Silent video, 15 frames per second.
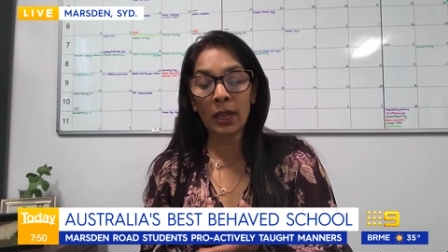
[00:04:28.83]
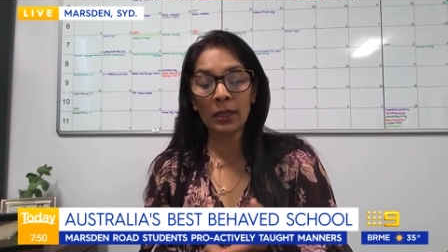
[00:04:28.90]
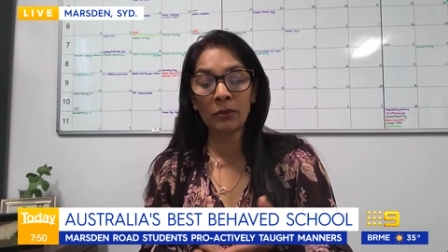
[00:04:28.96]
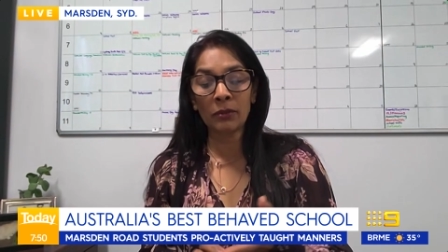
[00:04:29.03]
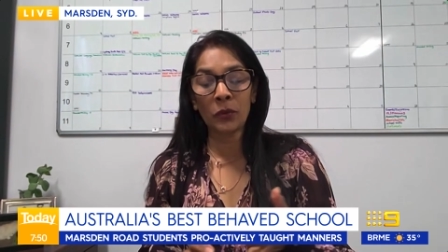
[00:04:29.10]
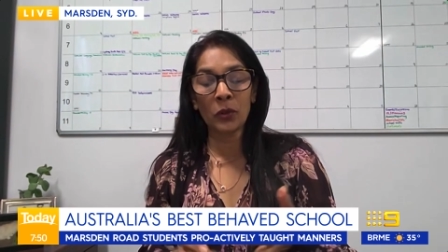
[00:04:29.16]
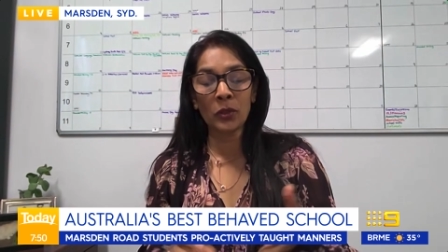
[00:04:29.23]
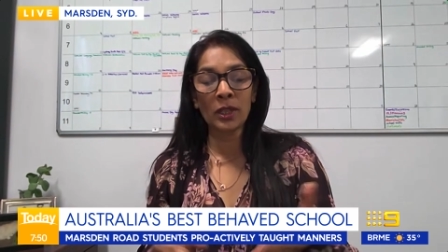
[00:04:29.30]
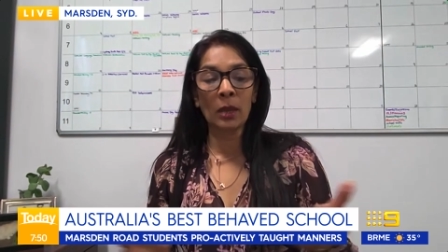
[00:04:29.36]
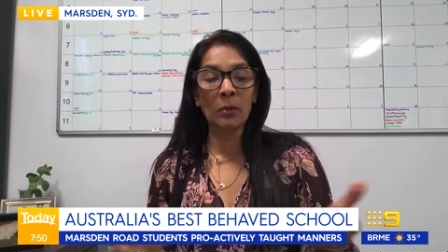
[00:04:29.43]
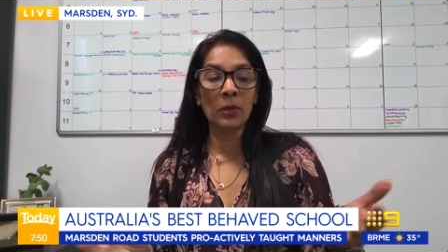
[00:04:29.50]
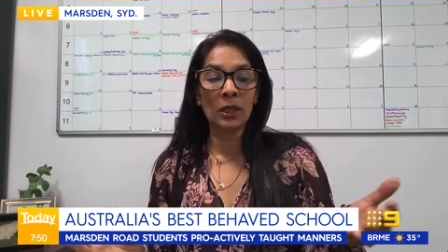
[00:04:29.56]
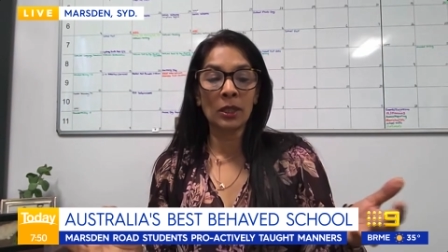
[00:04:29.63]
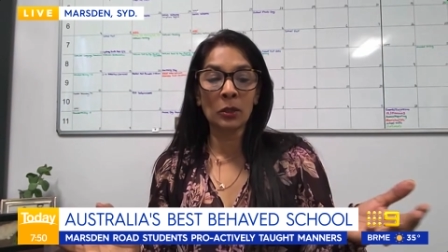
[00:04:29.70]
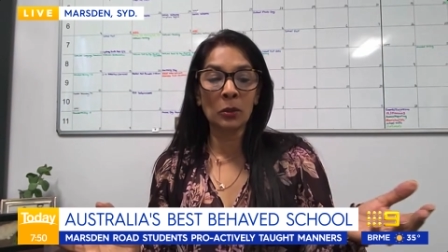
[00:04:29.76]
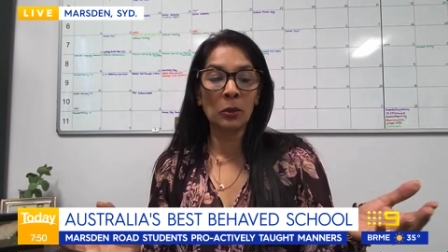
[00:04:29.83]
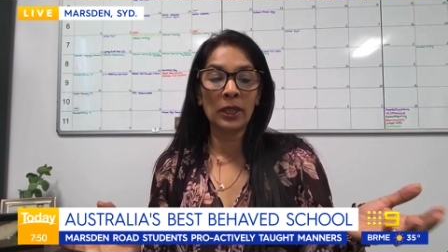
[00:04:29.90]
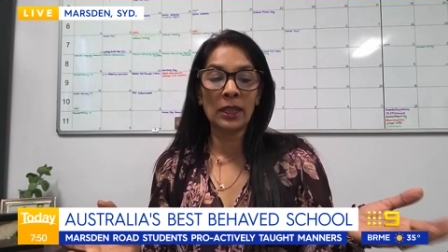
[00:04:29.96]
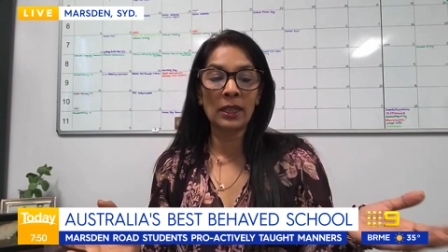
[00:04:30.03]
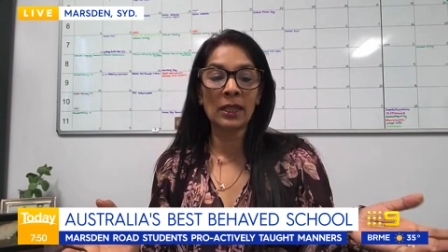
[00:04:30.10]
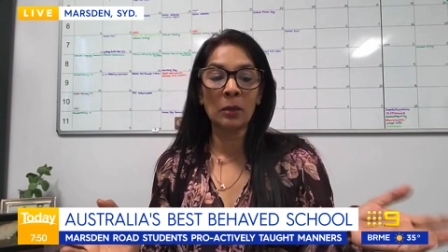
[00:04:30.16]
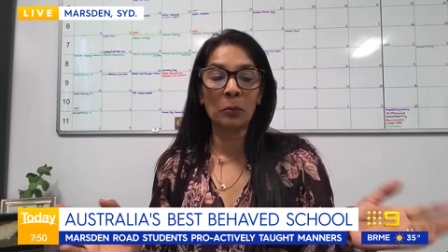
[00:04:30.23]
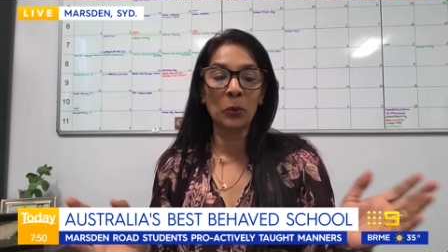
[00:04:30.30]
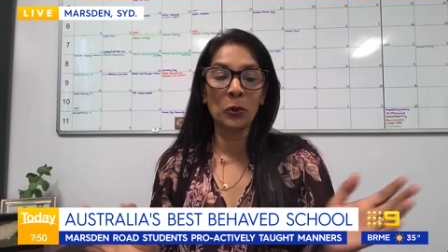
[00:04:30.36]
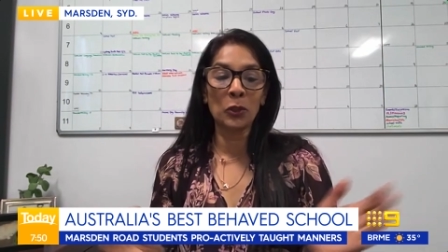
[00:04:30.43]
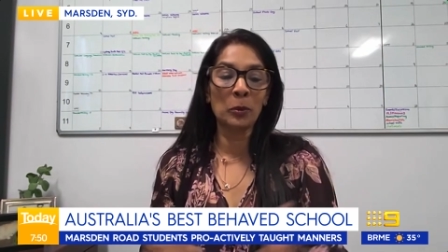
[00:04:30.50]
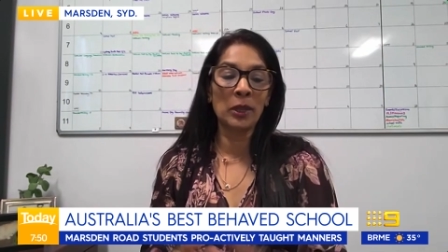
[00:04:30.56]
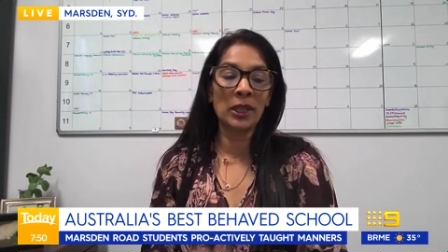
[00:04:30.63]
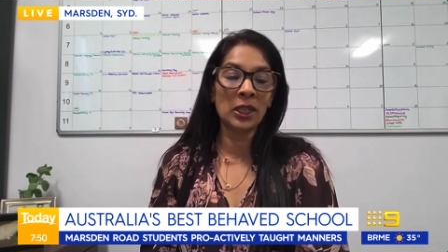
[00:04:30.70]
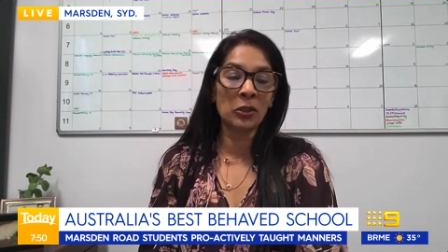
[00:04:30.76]
as for some school that is
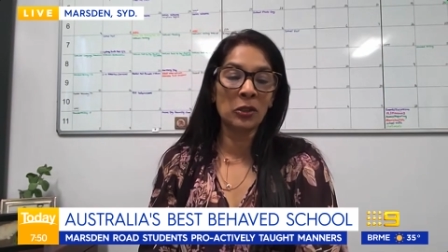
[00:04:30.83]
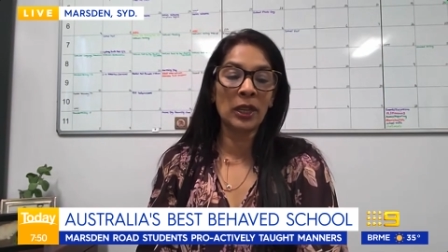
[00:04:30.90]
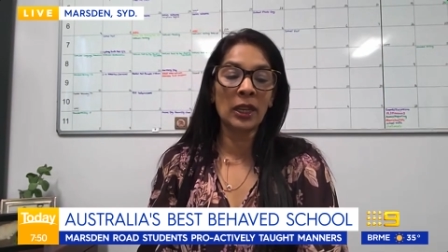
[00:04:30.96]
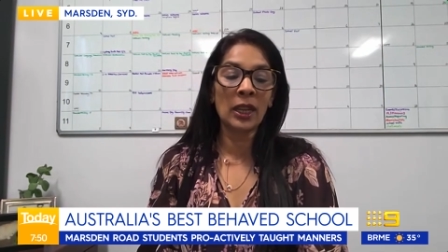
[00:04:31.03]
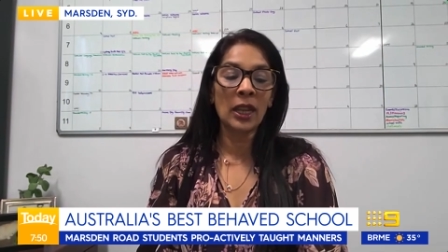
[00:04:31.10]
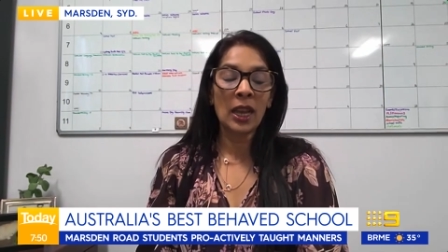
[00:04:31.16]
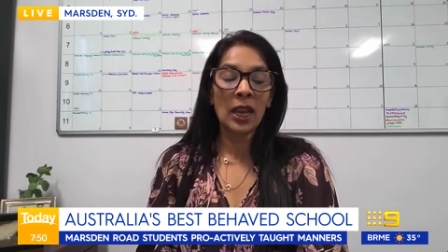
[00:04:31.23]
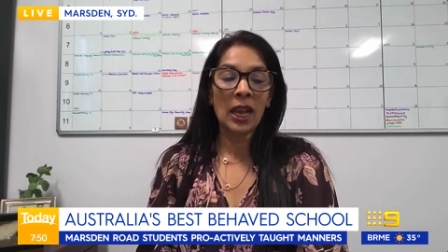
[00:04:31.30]
supposed to be strict,